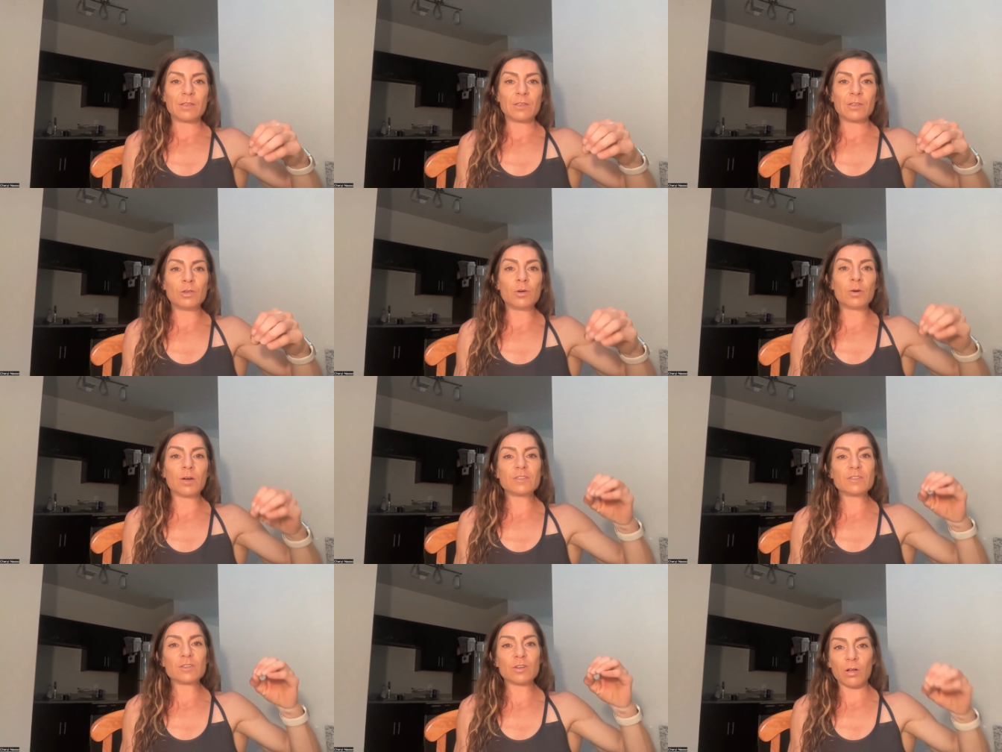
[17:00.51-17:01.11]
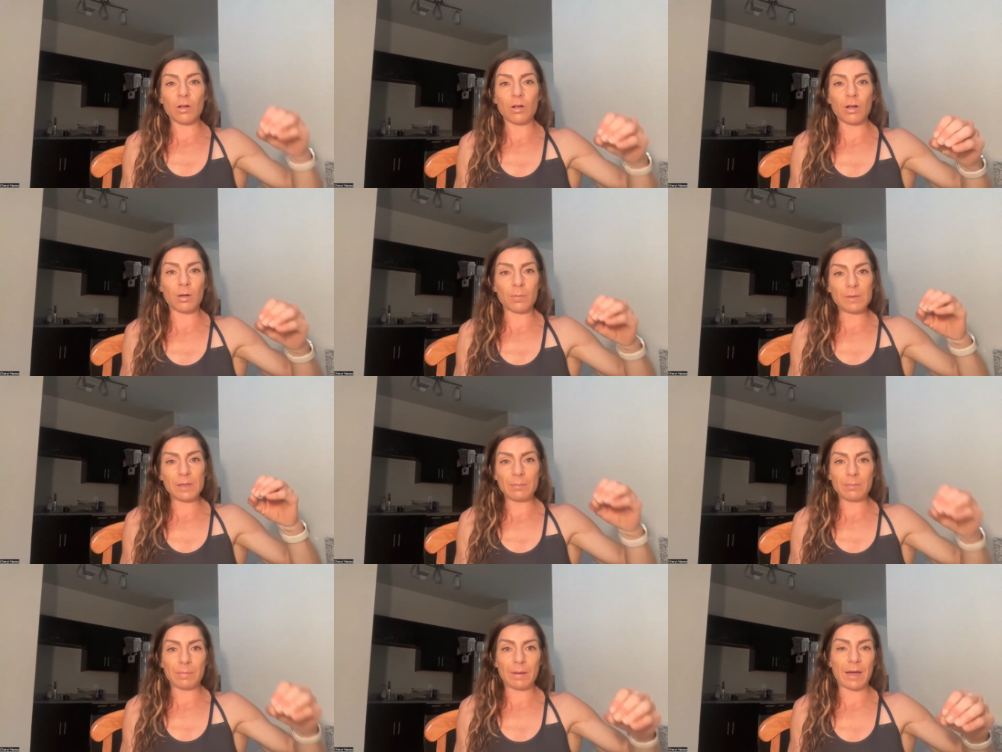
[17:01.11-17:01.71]
You guys should all
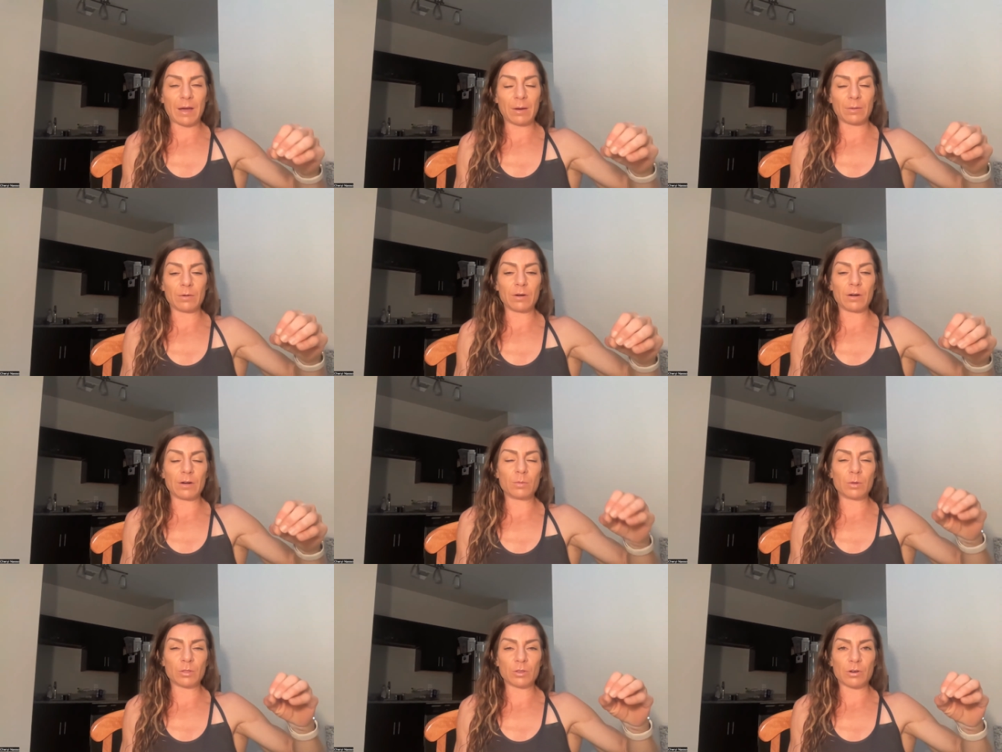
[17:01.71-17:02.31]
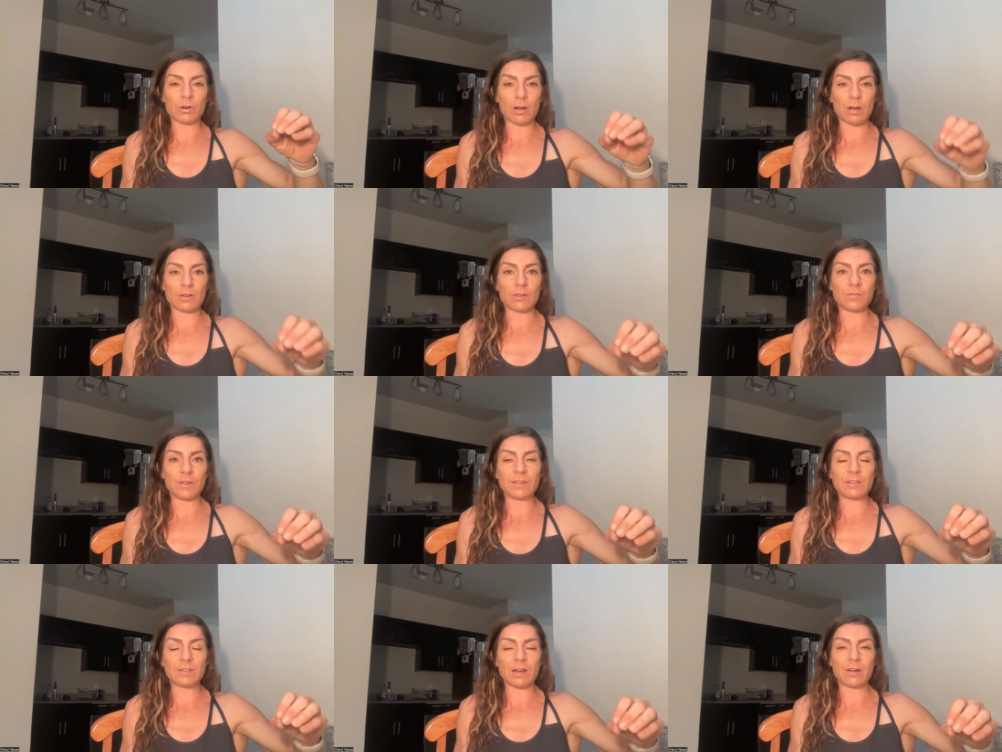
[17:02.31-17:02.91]
be empowered with
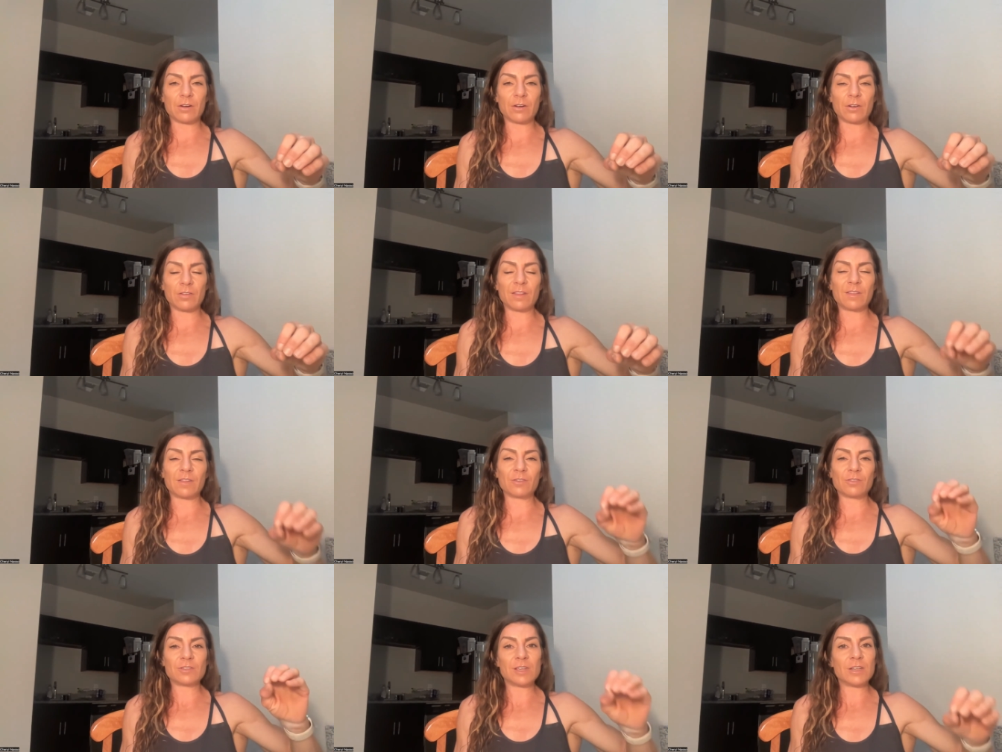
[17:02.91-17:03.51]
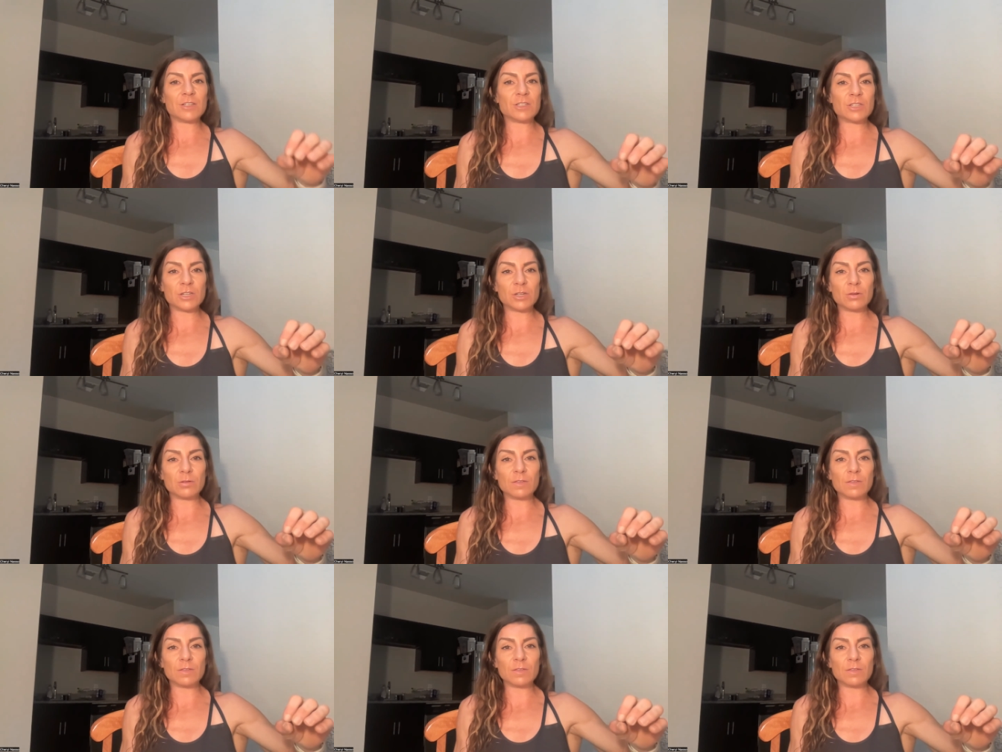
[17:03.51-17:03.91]
CrossFit to understand they're teaching you